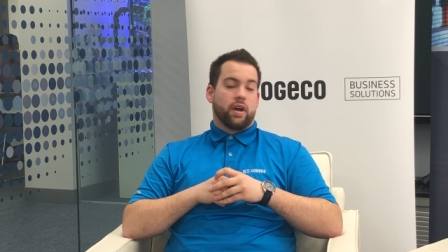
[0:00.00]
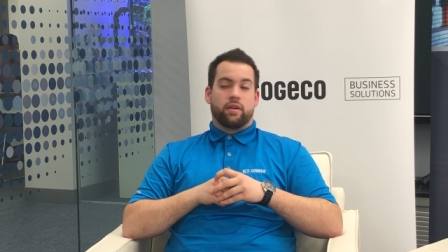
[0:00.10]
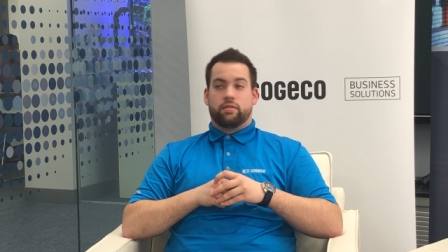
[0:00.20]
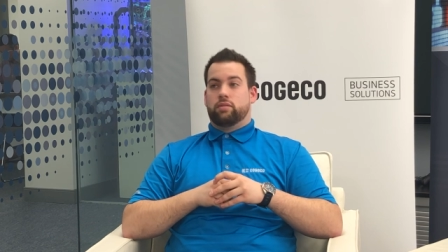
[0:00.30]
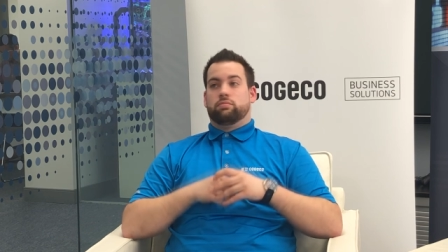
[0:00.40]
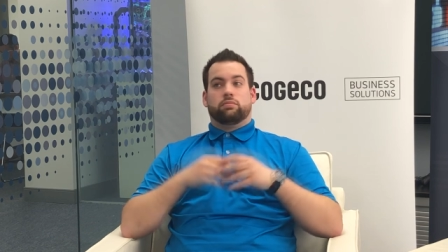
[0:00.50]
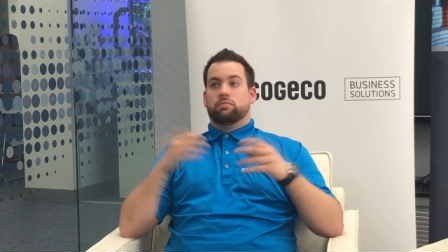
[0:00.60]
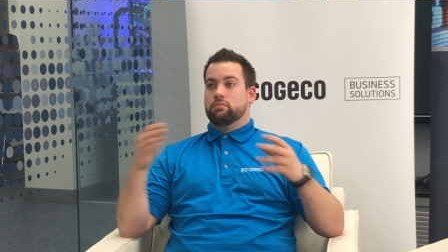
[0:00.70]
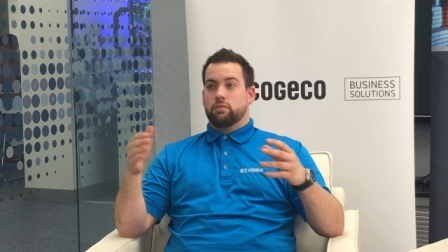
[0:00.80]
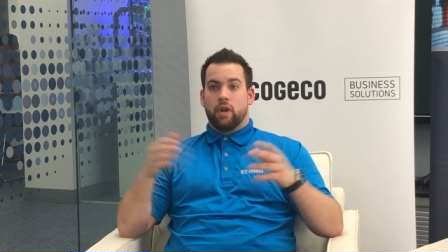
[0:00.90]
I
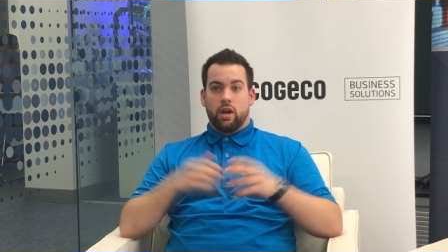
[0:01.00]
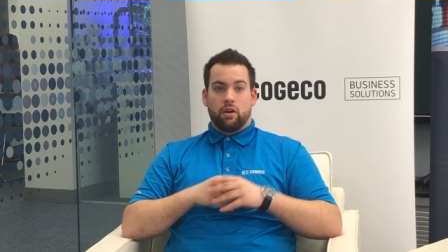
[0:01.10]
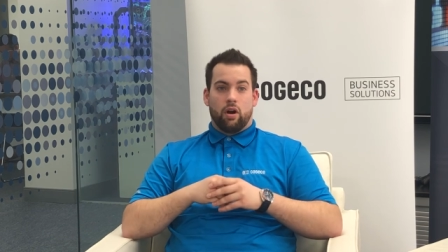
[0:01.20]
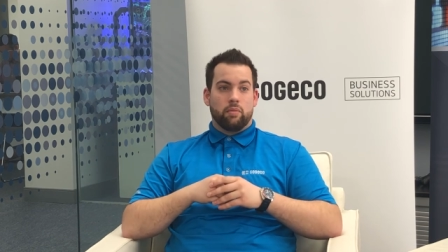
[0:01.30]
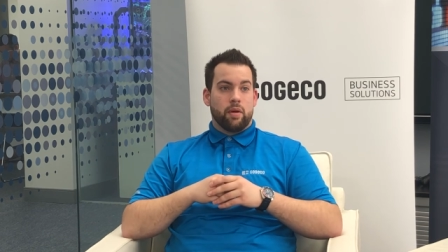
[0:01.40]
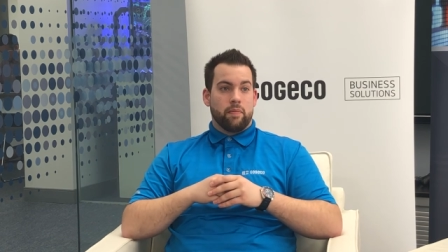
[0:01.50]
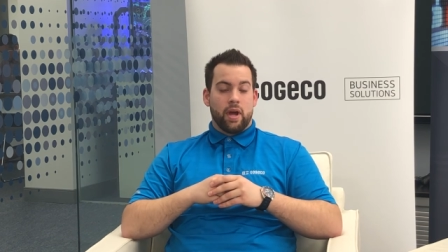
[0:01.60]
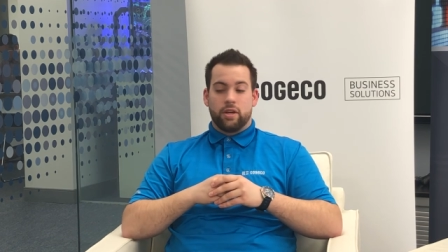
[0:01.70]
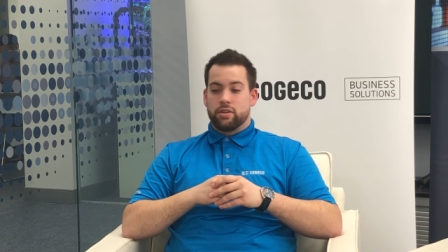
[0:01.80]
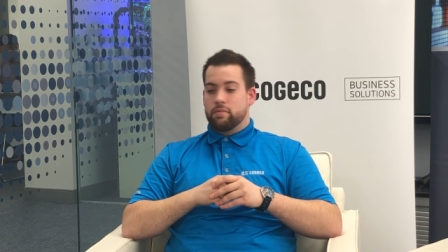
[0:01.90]
called my
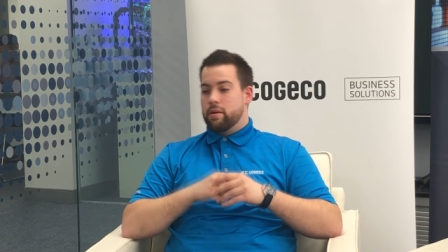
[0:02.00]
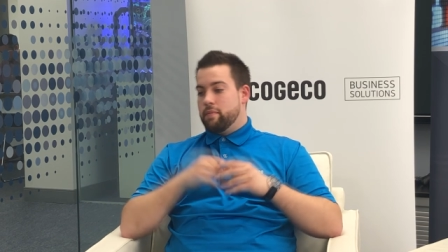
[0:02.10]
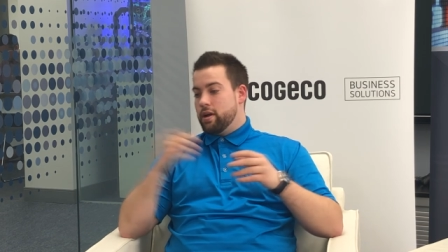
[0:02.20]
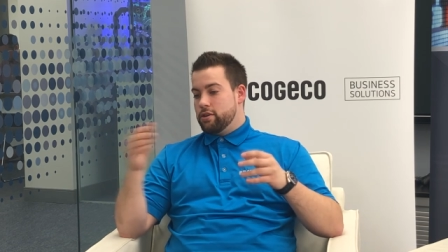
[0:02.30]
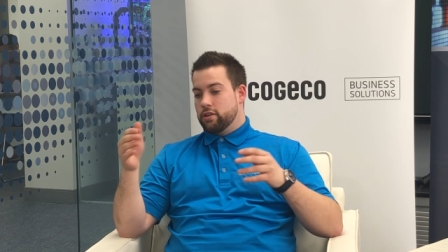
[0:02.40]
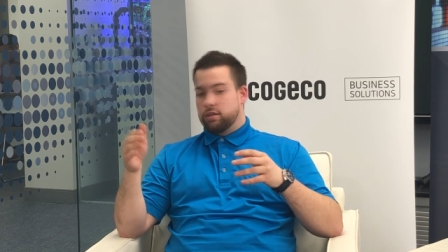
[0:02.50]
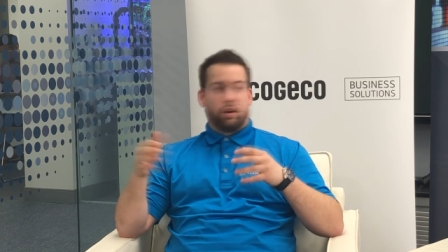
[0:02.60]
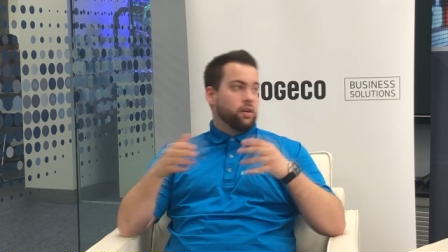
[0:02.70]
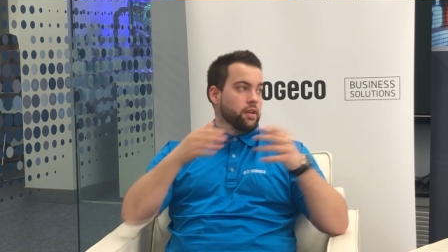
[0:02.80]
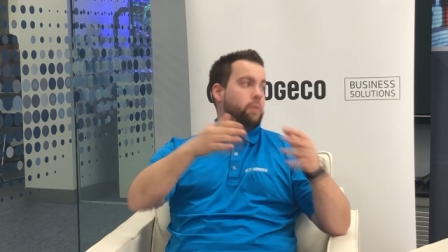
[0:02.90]
manager, my manager
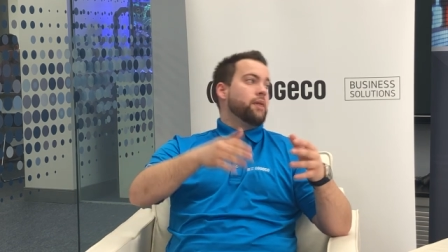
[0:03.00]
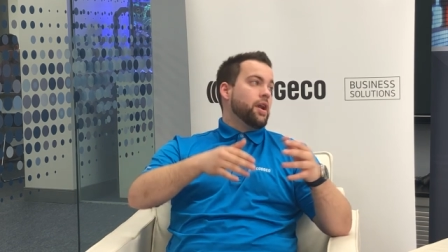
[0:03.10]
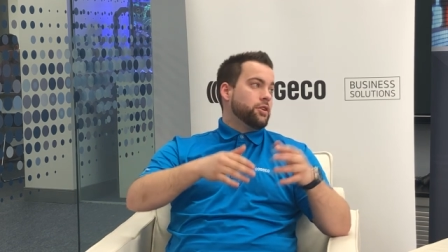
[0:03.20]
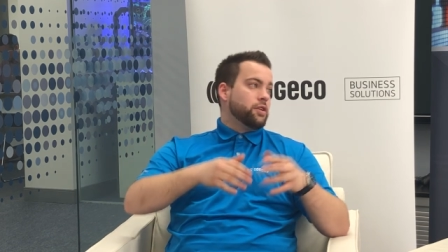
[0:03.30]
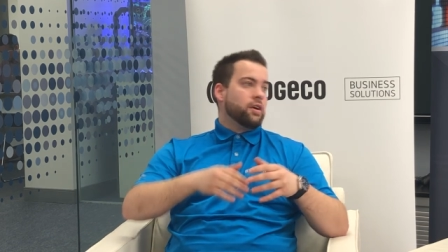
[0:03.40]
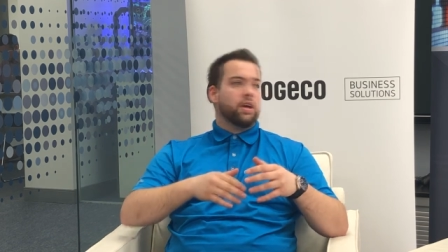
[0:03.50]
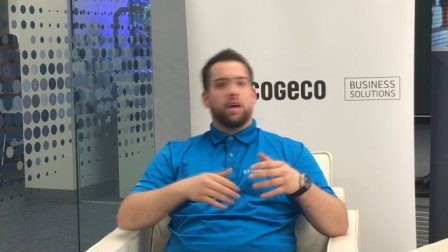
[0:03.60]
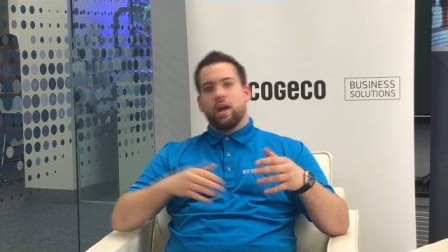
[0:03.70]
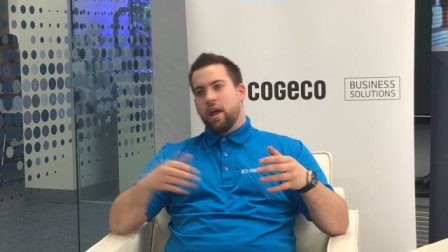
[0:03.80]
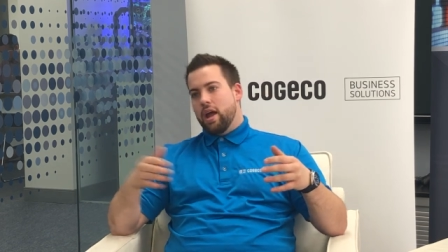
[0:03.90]
called their manager,
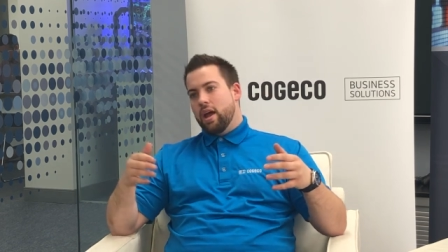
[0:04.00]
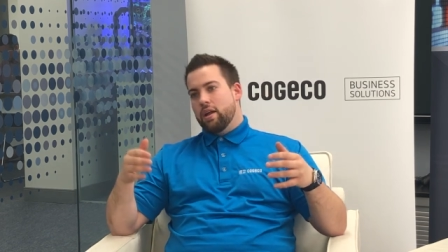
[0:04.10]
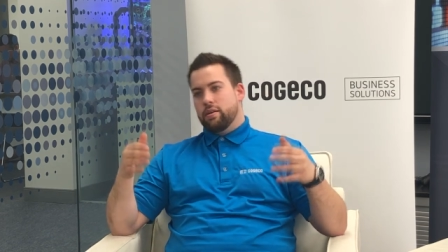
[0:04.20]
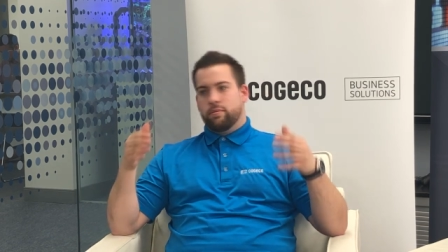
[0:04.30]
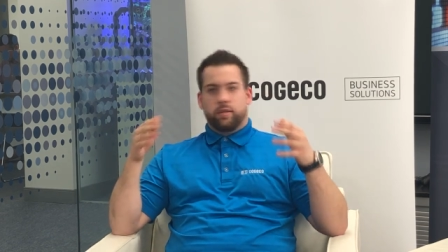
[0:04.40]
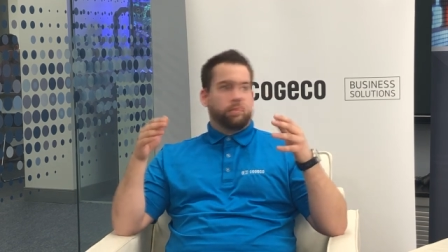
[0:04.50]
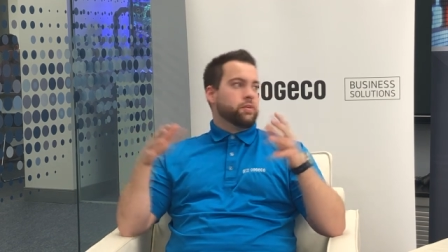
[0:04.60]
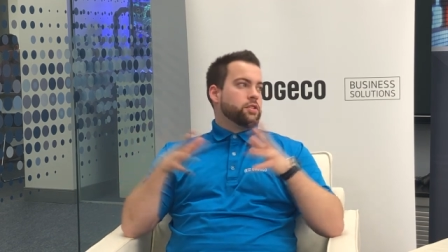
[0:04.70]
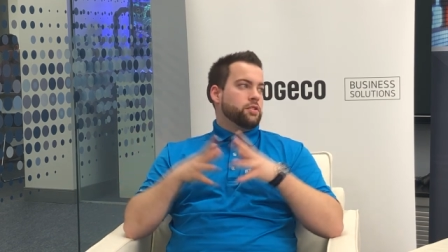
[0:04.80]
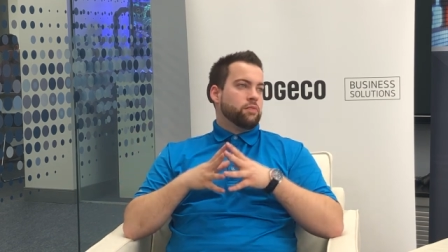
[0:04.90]
and we
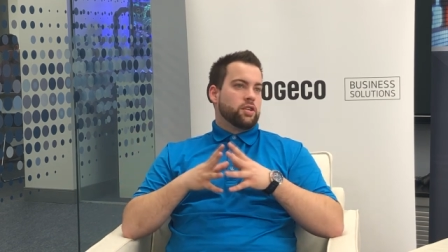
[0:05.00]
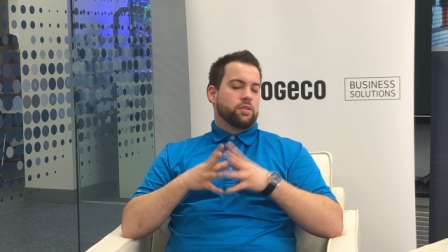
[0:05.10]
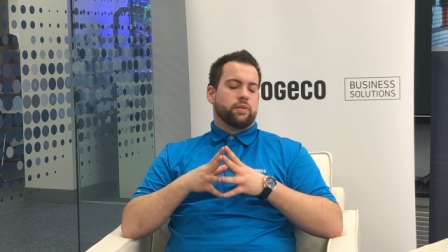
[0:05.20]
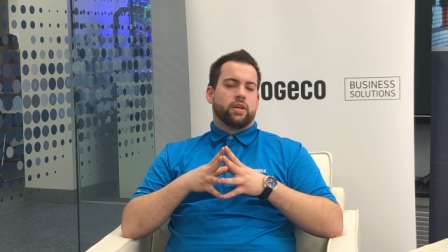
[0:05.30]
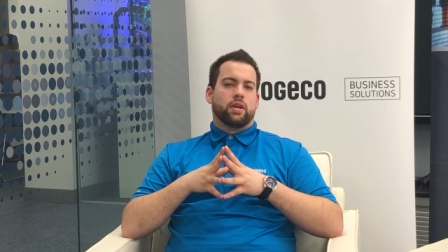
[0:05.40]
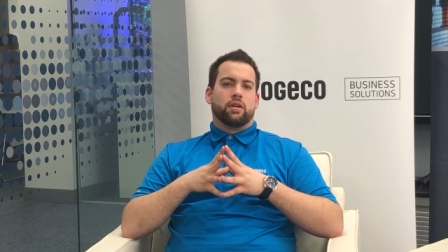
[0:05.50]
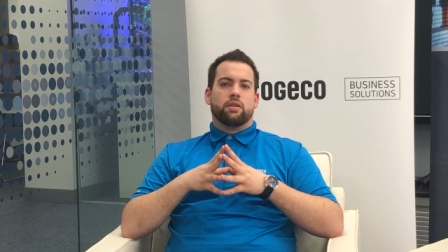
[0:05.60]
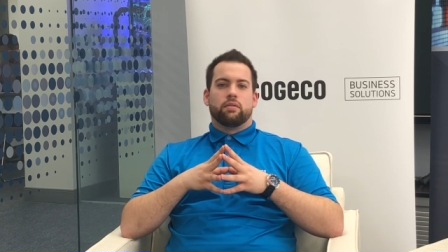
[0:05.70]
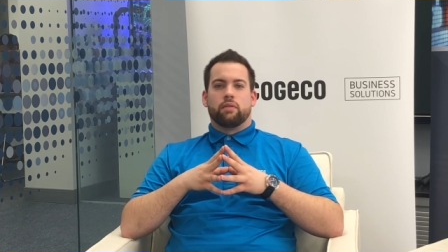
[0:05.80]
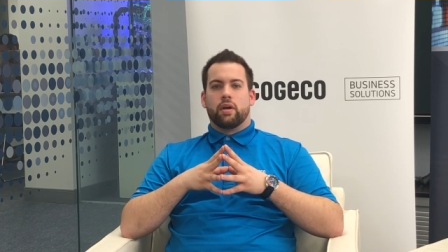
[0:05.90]
pushed as much as we could,
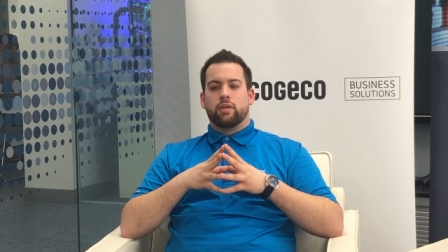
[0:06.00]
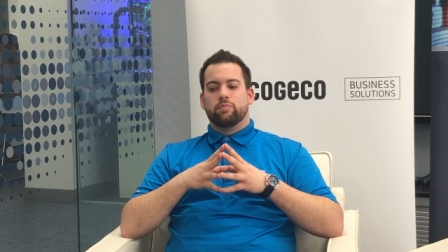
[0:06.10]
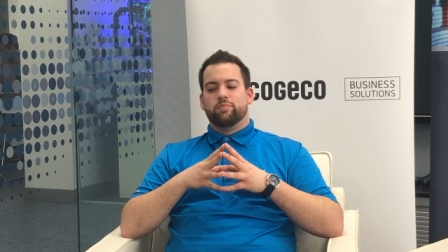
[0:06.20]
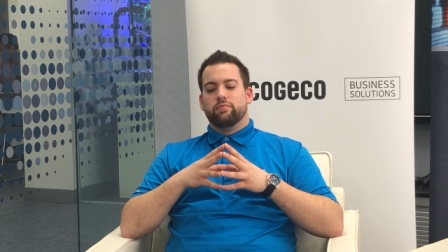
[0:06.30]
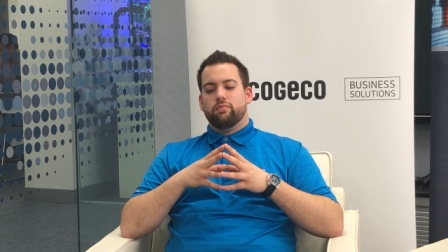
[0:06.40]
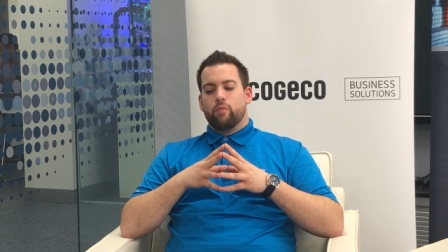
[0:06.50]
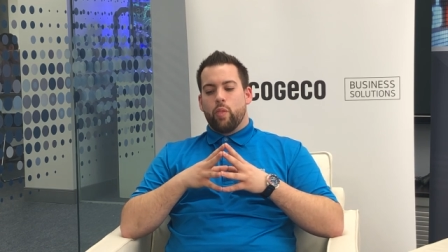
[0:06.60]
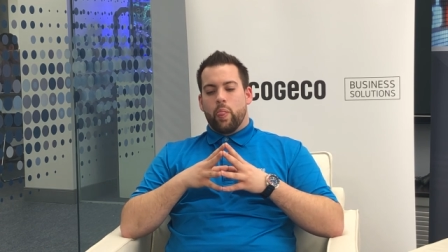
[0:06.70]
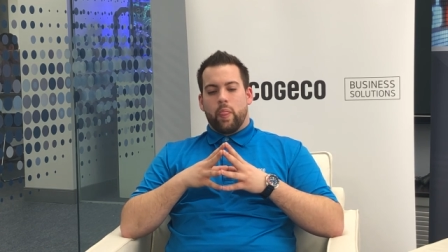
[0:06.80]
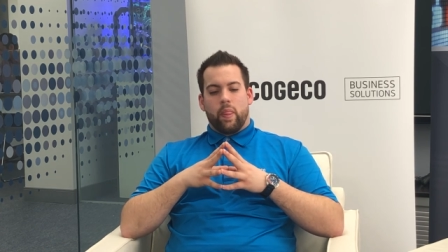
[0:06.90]
right. right? Which
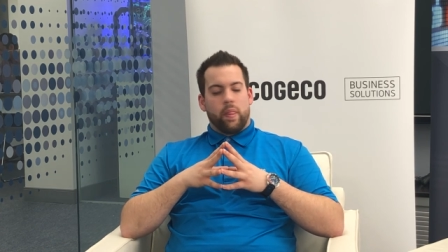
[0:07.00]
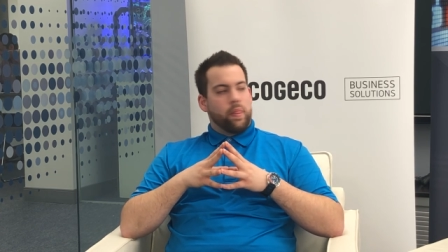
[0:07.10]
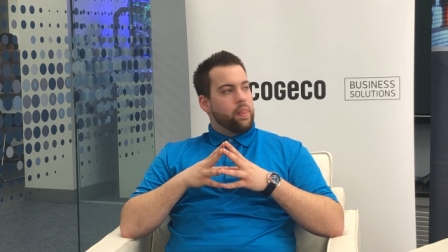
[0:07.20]
sounds like it's already